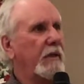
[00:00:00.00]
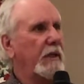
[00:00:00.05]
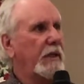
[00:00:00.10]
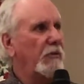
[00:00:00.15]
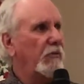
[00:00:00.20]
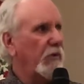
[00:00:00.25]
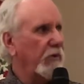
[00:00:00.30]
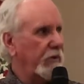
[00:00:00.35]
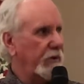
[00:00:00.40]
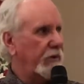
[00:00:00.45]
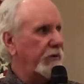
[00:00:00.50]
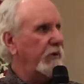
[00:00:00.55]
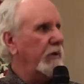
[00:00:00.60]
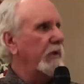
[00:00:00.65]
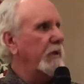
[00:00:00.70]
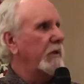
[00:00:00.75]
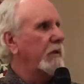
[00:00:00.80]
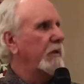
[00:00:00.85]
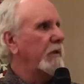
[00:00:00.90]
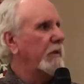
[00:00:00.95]
You want to do
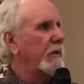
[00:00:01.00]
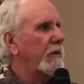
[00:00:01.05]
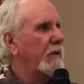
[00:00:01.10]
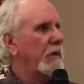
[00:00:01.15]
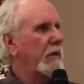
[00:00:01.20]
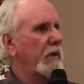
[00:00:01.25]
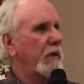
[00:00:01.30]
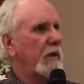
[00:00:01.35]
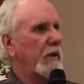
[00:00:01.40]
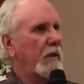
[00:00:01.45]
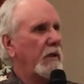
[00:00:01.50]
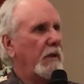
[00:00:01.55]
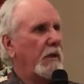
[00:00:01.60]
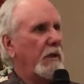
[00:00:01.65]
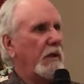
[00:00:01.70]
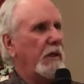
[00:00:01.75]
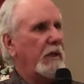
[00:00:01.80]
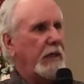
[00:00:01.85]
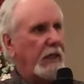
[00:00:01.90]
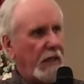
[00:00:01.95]
it?
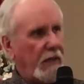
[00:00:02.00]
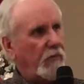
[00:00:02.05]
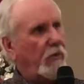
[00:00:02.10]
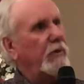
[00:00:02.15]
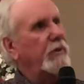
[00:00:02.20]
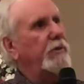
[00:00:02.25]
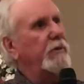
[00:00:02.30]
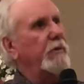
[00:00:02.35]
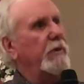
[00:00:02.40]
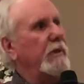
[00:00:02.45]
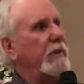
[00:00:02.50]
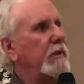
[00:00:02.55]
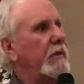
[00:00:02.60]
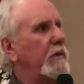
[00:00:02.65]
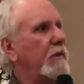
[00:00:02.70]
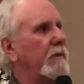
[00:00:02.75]
Yeah, we'll do it.